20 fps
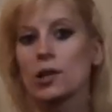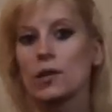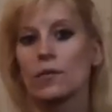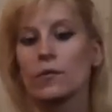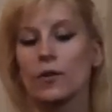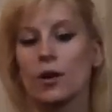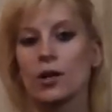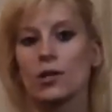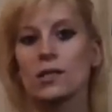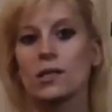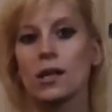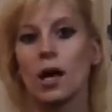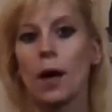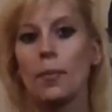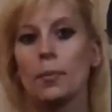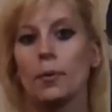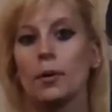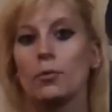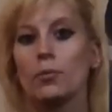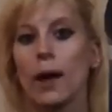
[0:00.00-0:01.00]
The first
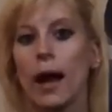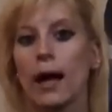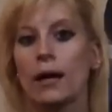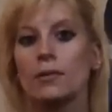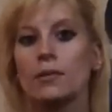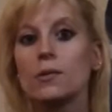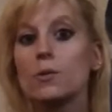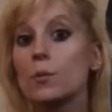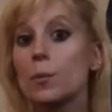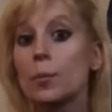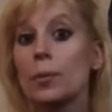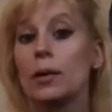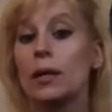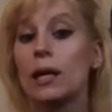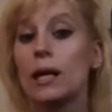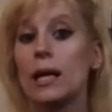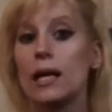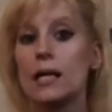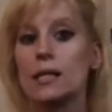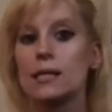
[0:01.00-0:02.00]
couple of rounds were pretty
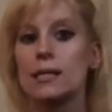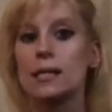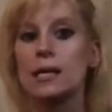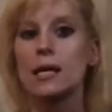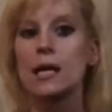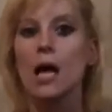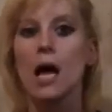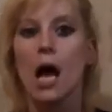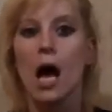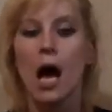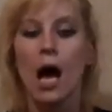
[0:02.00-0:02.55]
easy.